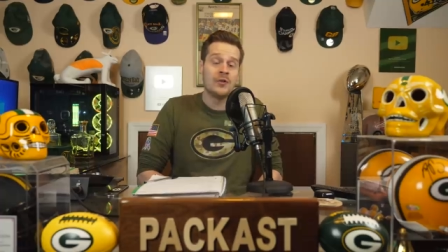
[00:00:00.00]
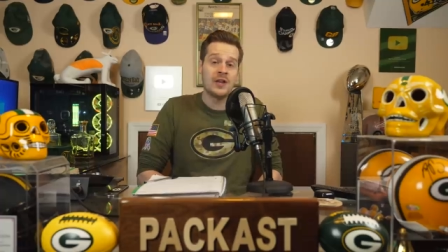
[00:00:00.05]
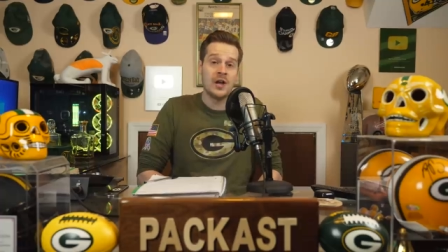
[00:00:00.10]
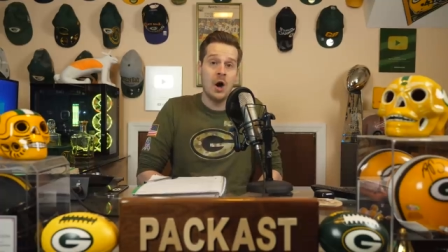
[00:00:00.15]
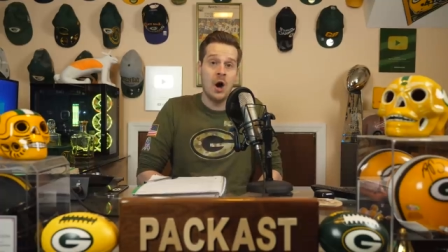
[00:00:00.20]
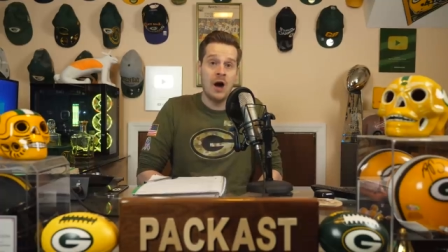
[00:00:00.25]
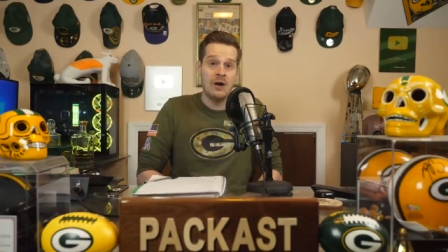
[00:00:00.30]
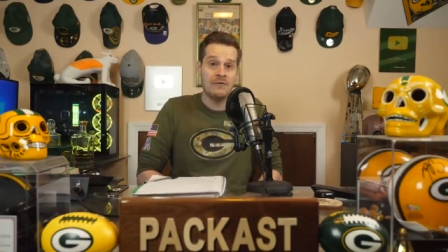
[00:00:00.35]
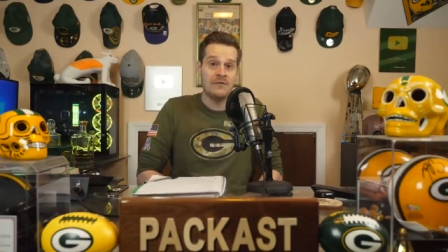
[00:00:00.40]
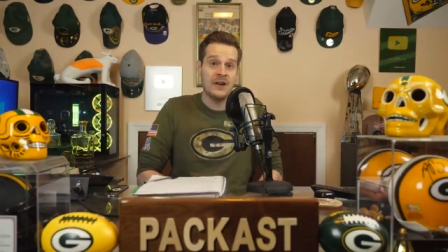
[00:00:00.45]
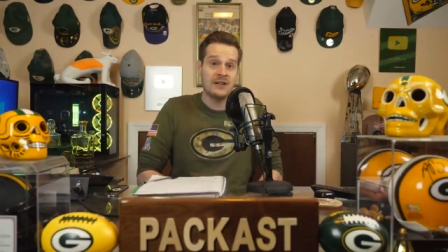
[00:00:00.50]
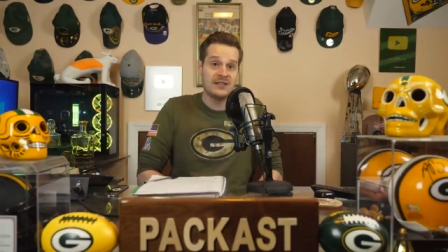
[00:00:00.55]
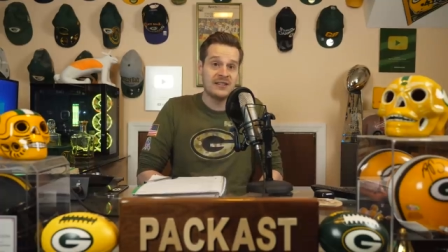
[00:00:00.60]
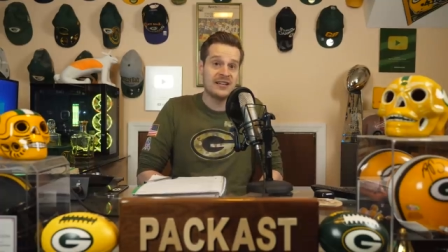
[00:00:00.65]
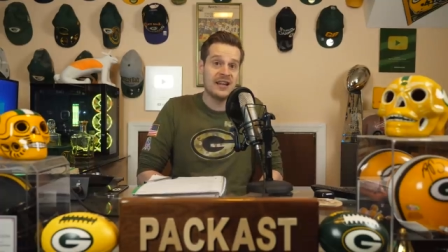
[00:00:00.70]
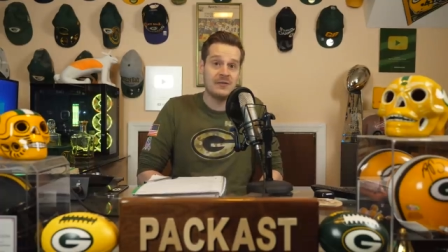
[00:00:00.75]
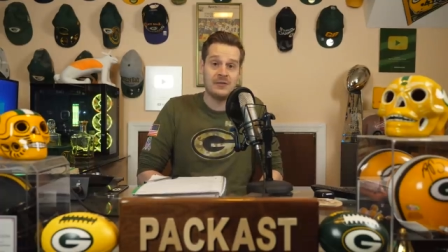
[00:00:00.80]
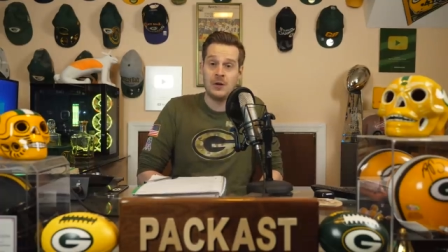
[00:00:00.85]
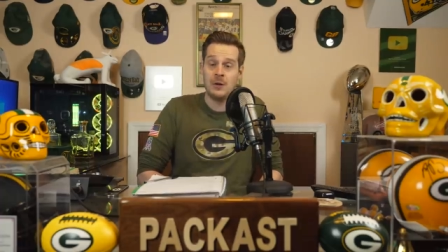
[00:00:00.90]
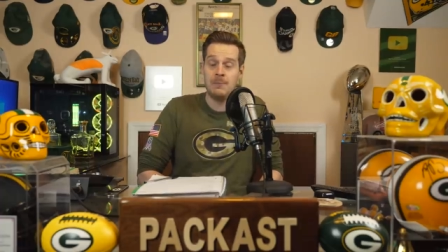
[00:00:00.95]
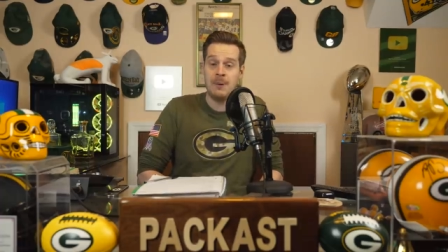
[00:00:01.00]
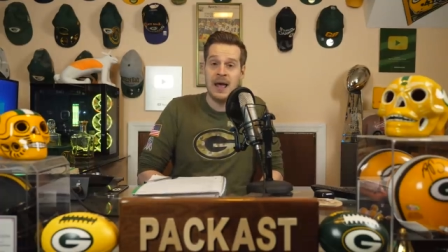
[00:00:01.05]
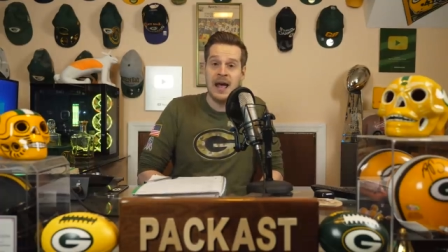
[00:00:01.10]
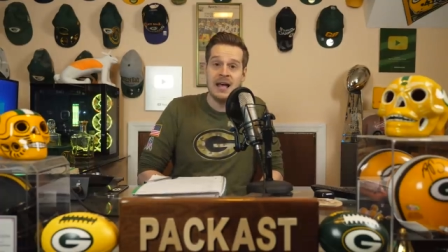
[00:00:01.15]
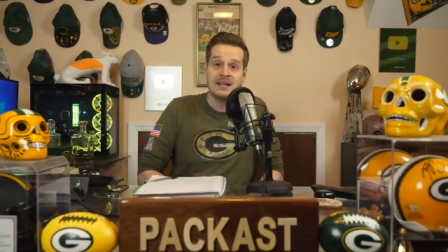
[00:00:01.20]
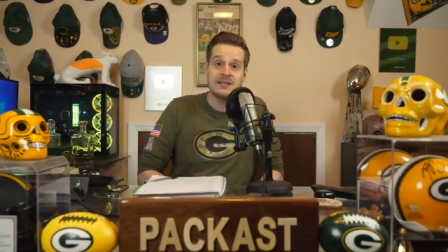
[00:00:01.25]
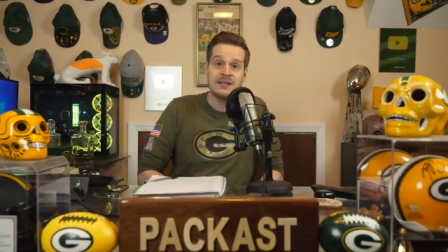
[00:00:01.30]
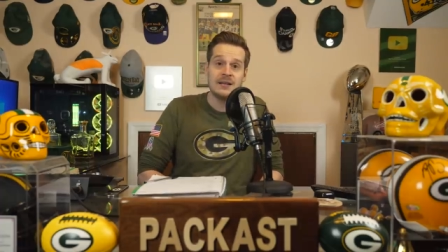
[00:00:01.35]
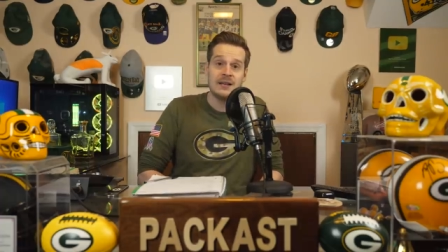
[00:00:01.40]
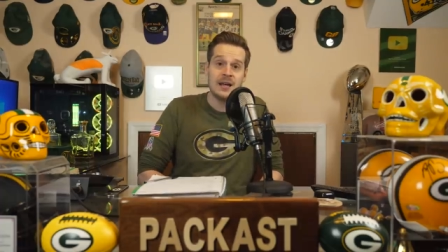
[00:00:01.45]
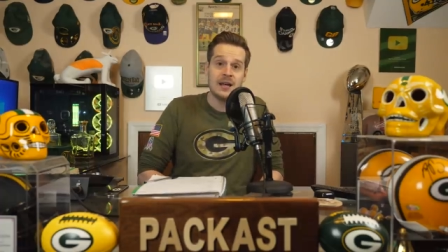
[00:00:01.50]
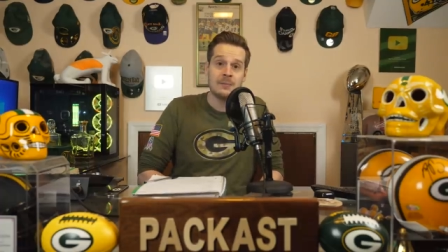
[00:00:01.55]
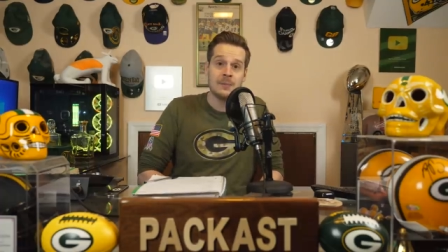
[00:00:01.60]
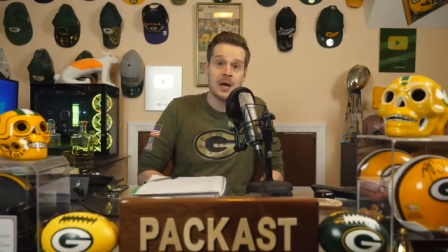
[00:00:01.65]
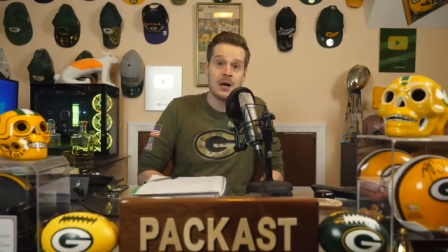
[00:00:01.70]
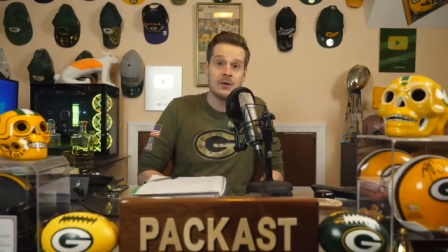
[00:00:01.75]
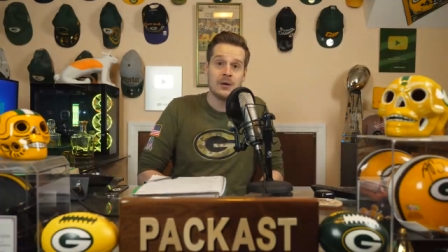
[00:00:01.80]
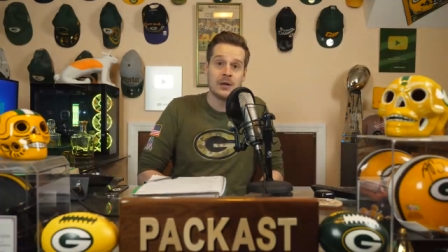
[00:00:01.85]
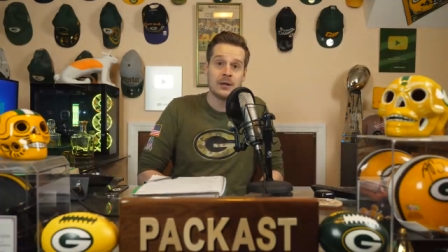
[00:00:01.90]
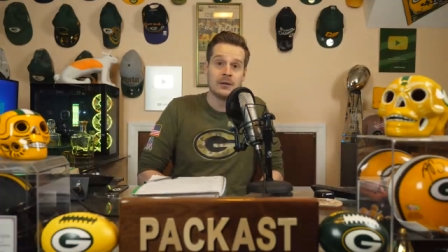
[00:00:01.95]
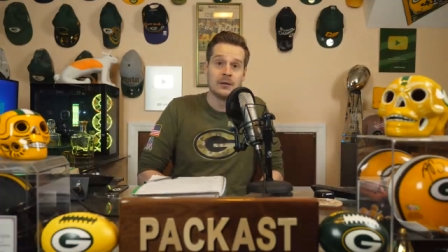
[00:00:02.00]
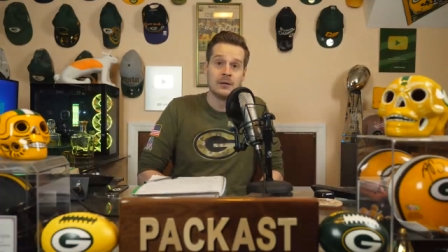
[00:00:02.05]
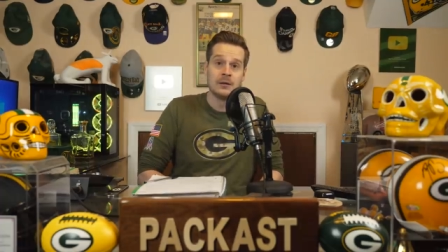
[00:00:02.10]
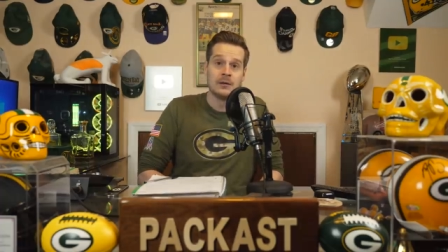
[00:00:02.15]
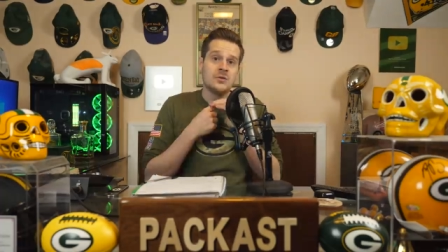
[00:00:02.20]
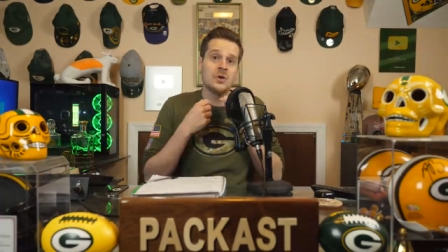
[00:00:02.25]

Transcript: for the offense to get their passing game going.